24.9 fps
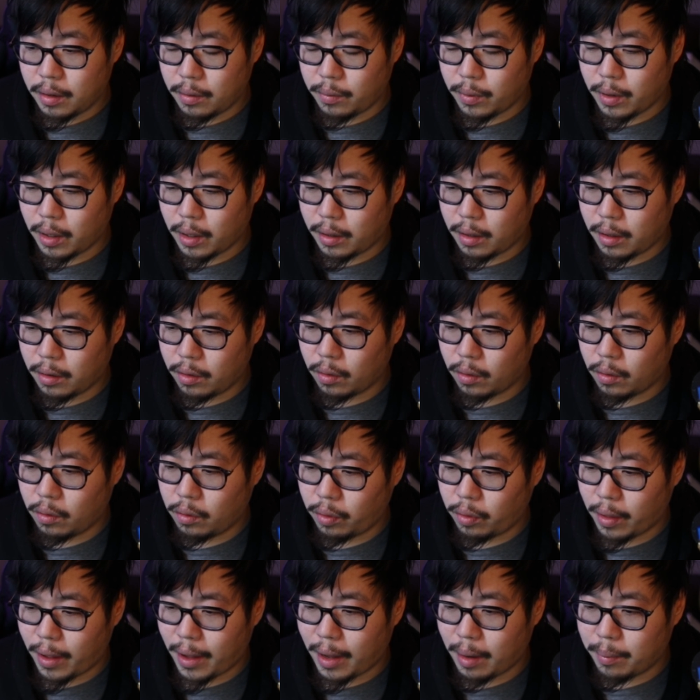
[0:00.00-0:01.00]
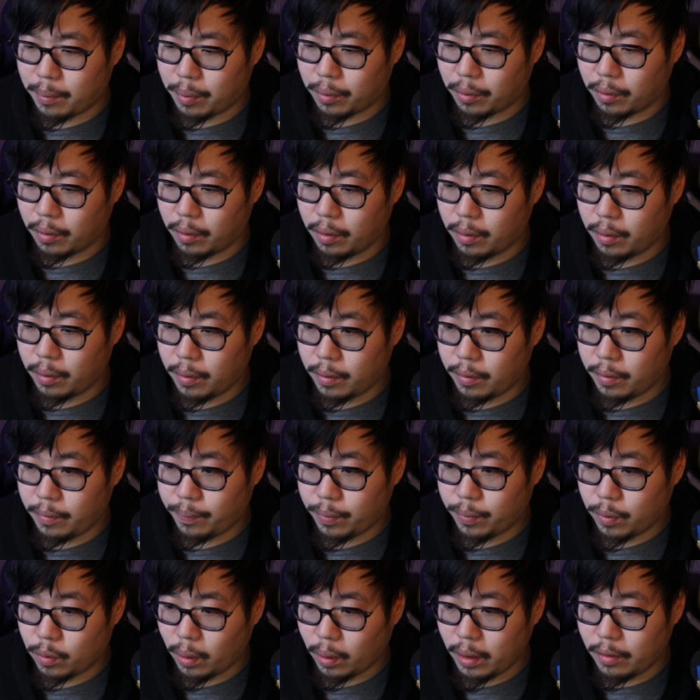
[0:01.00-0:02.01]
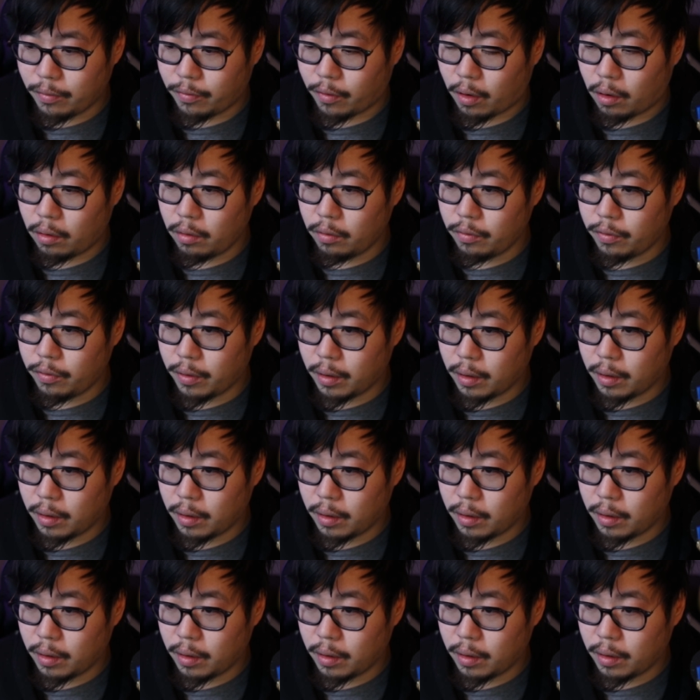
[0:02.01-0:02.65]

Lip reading: We got another Old Amber. Do I evolve?